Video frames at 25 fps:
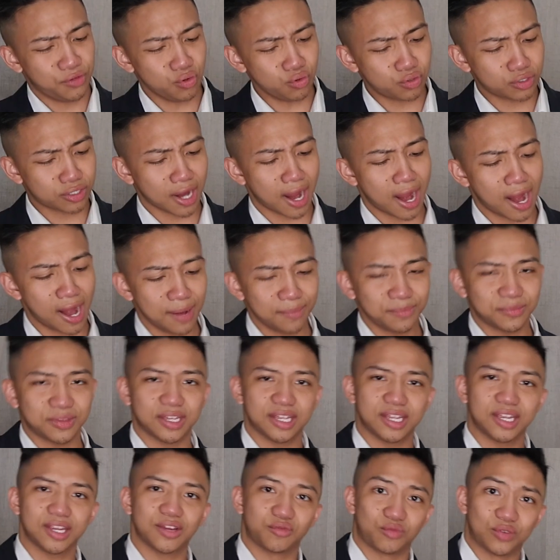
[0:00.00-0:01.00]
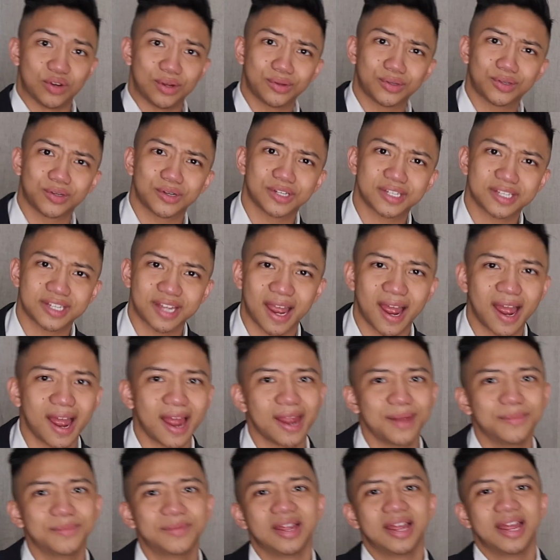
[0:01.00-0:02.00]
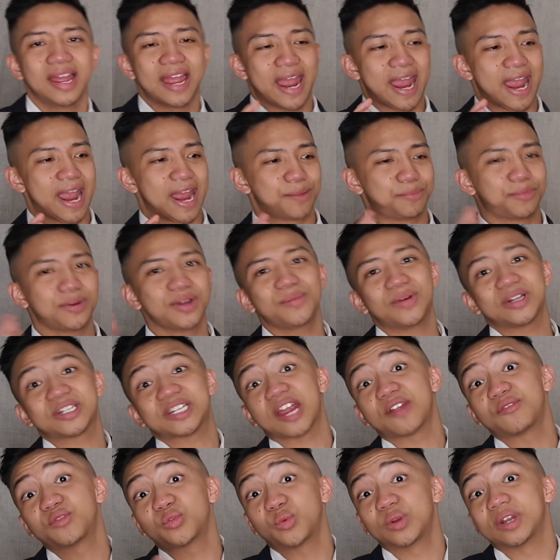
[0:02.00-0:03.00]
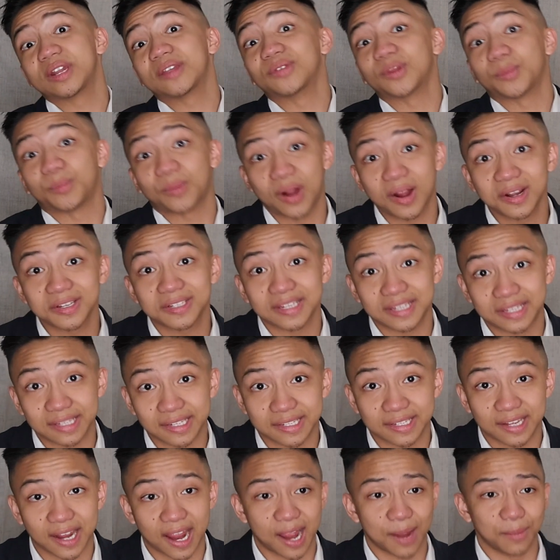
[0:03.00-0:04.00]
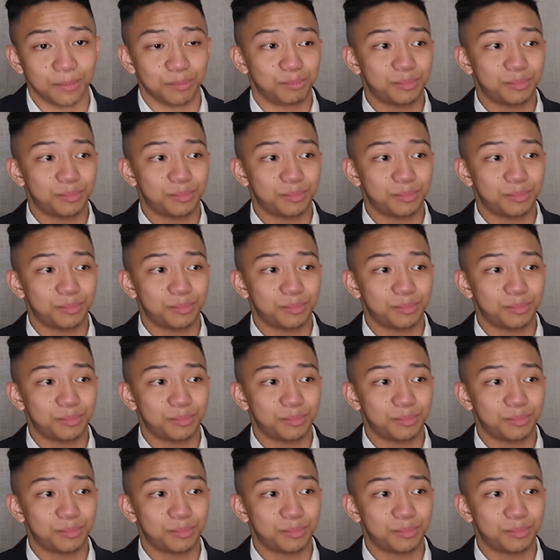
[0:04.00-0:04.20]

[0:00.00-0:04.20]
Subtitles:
you time, the realtor's time, and pretty much everyone in the process's time